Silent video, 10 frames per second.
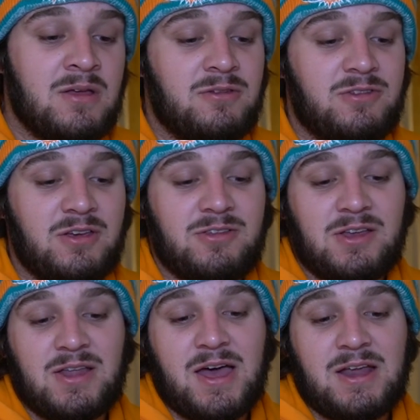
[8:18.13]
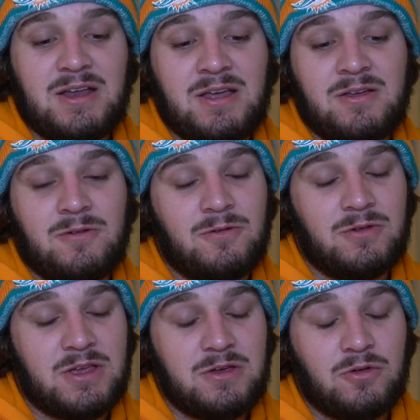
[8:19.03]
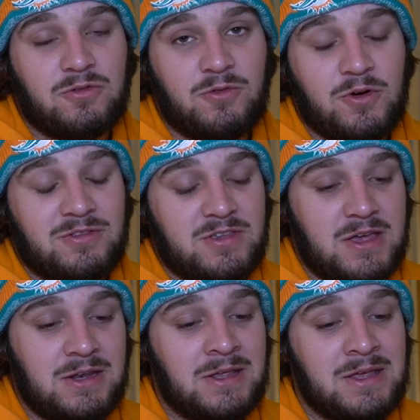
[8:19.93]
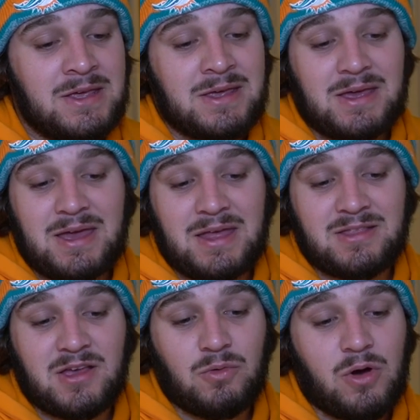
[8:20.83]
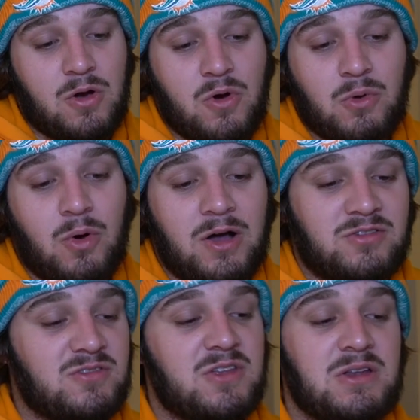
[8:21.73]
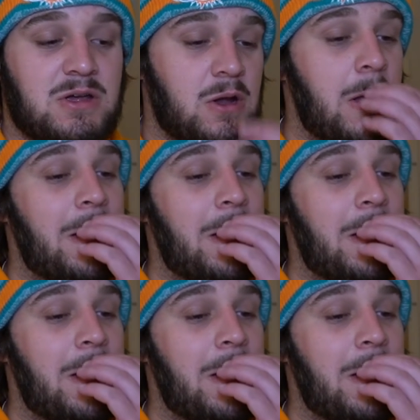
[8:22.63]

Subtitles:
6-9, Eagles 4-10, and we're all going Washington here.